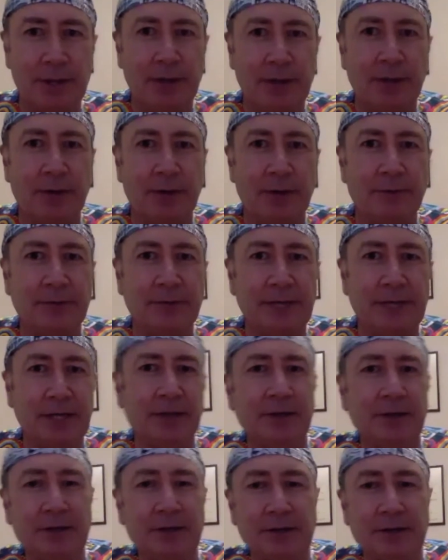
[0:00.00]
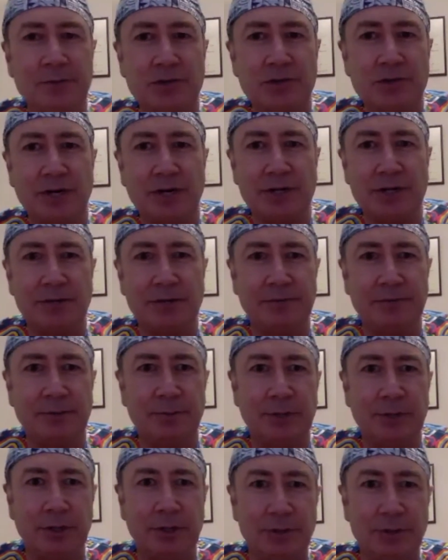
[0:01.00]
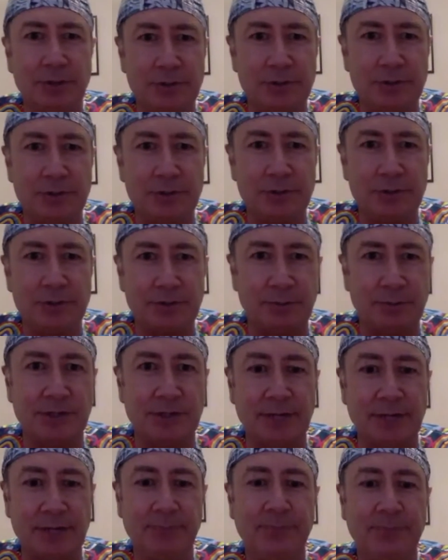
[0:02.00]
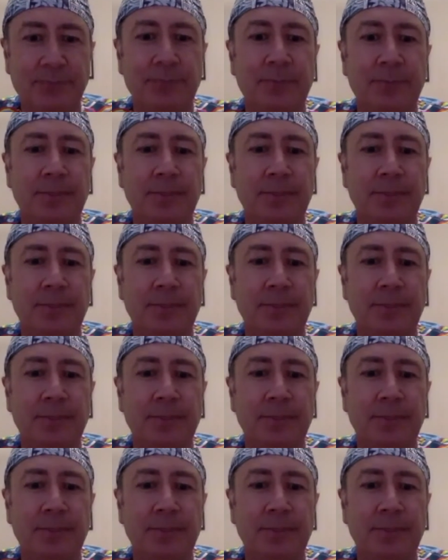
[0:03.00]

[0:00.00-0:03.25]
of the inner obstructive component of the prostate.